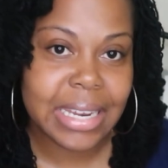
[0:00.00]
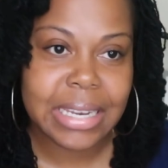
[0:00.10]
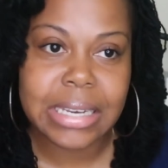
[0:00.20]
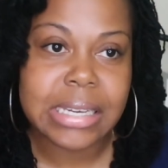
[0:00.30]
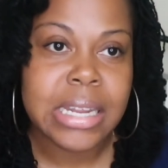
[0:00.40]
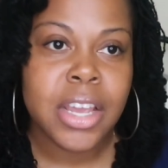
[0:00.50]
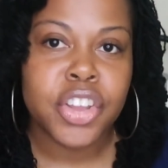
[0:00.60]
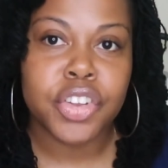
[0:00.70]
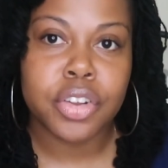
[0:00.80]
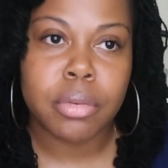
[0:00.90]
it. And
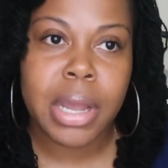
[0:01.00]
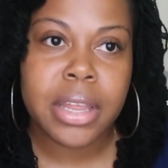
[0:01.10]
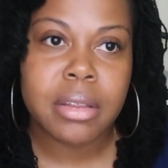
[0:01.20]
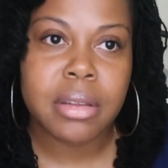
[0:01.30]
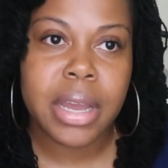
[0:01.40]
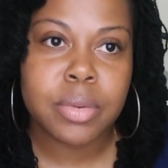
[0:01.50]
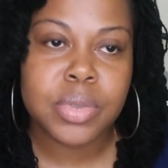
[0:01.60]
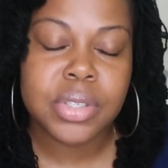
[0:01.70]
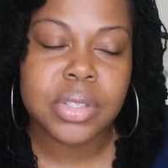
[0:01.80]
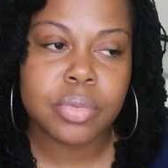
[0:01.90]
you know, I
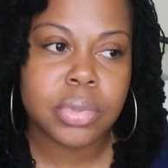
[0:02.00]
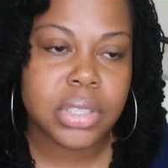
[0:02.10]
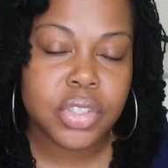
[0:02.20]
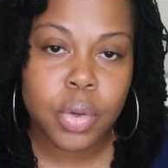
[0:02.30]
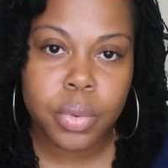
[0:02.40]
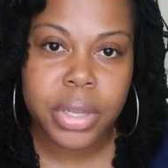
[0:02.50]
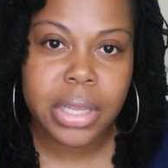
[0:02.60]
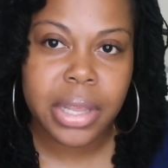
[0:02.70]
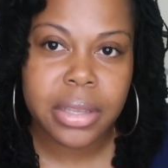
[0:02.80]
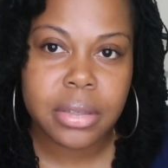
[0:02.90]
was really
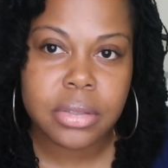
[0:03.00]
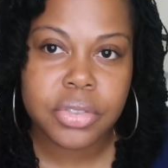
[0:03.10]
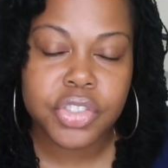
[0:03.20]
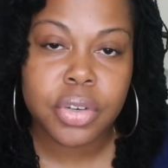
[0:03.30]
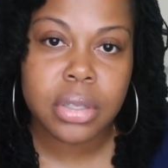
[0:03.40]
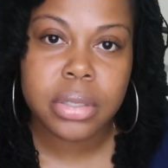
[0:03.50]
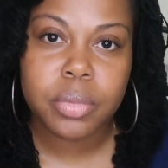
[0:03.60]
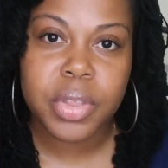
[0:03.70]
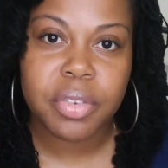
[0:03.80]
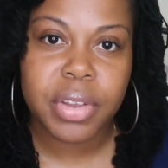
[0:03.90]
struggling
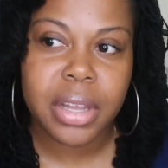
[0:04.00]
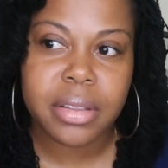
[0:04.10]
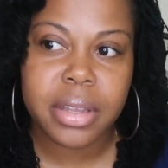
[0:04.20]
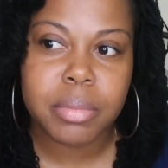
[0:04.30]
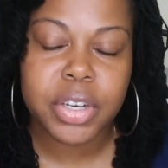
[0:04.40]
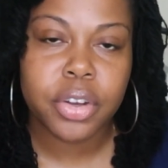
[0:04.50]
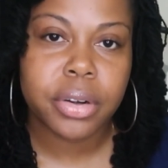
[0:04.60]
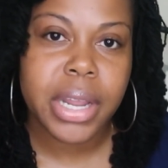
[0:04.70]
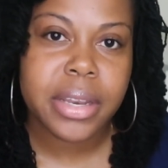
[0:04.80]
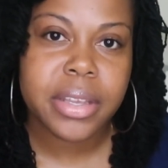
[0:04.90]
with the fact that my daughter
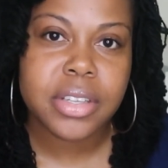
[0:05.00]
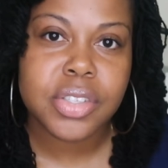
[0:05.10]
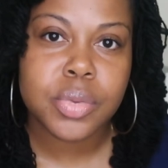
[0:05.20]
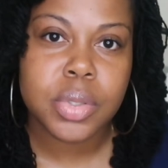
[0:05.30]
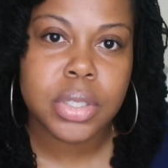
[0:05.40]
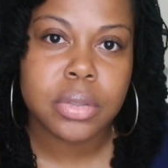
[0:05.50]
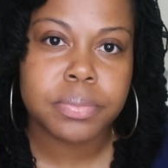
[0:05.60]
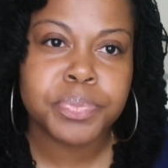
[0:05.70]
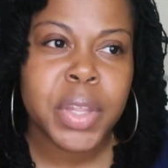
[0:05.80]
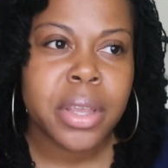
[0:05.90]
had to get a student
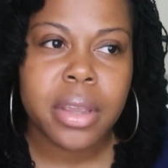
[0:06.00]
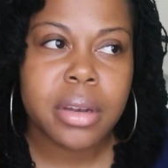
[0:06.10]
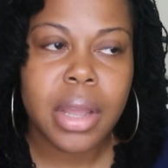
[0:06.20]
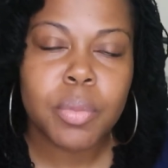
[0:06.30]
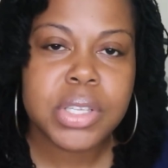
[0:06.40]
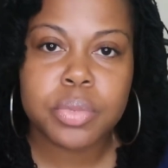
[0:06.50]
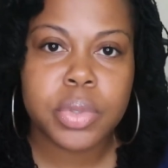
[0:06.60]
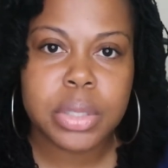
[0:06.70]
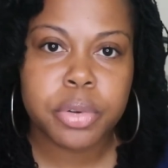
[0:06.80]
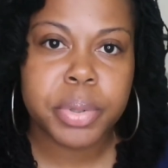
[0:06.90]
loan, and I wasn't
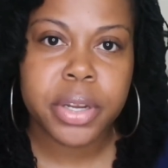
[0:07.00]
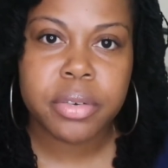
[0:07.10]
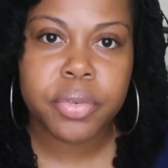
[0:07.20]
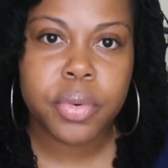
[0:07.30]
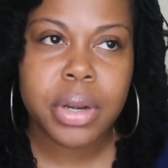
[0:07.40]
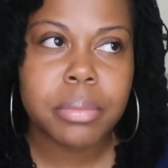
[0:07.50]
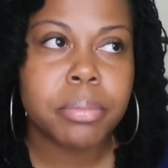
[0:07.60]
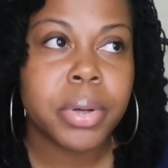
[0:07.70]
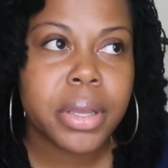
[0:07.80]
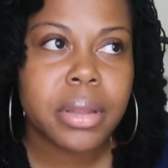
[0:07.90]
really prepared for it,
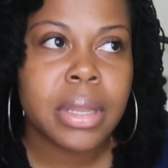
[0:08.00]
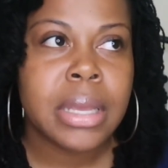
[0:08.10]
but